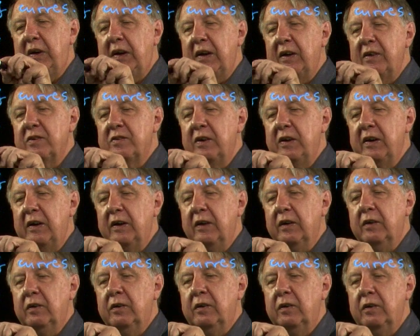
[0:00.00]
gets
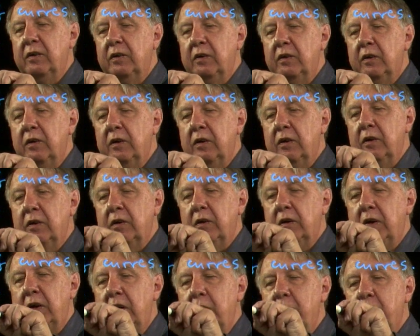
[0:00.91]
here,
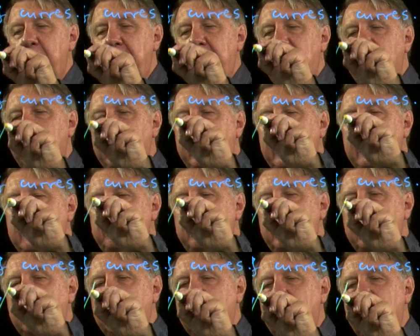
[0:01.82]
he'd be going up a
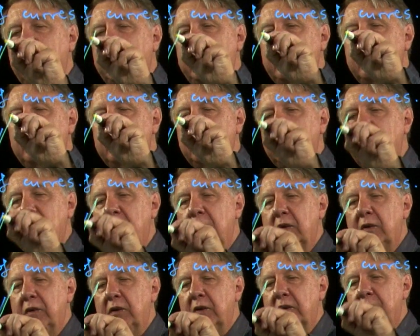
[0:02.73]
line
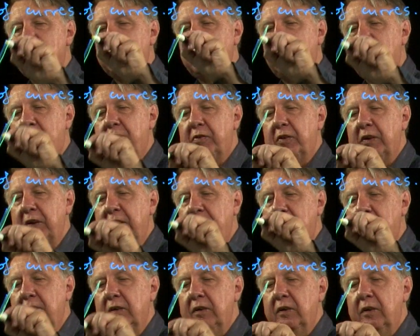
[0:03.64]
that's roughly